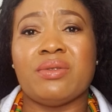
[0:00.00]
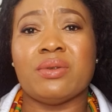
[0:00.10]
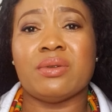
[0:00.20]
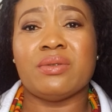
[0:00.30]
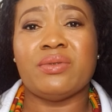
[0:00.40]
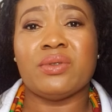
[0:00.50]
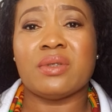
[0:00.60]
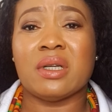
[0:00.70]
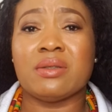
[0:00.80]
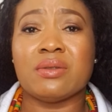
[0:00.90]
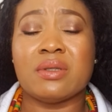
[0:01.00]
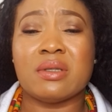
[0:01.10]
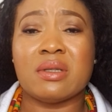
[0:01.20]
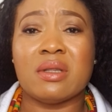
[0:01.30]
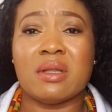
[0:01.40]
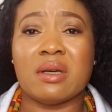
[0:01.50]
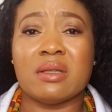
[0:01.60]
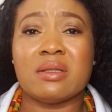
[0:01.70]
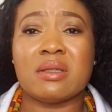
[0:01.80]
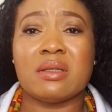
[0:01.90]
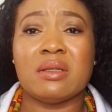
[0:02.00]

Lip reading: you start noticing that,